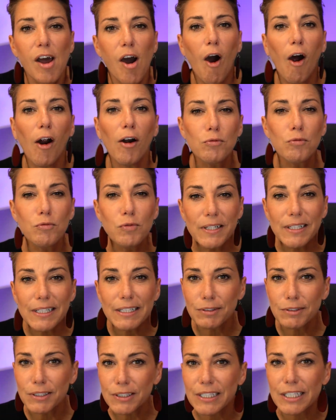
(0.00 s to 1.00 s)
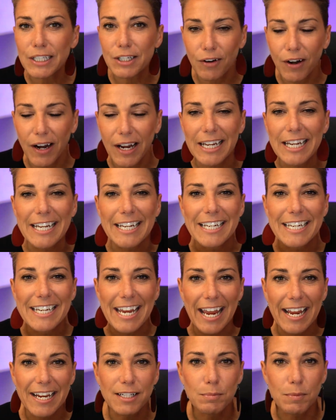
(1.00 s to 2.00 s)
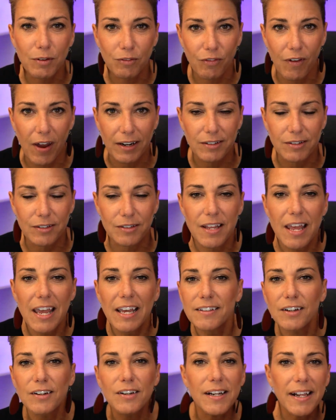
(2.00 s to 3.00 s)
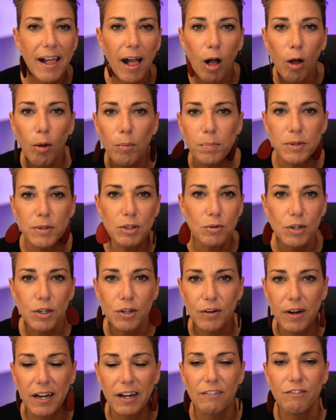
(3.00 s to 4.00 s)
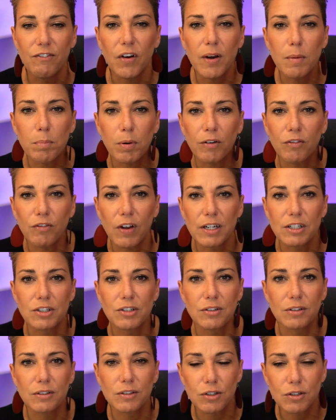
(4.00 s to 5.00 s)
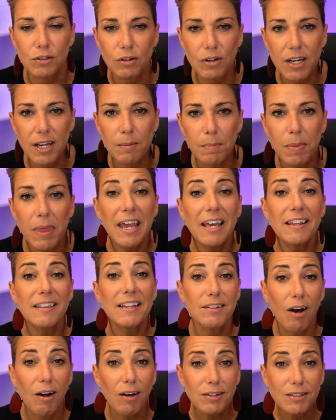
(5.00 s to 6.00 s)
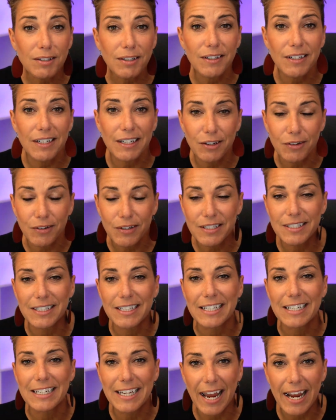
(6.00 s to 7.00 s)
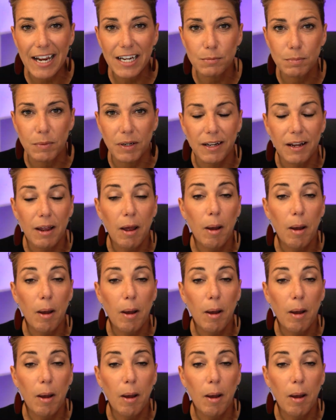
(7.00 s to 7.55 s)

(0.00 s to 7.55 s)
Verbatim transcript: are really, really great engagement factors. They're gonna help you create a very professional stream that's also gonna increase the engagement.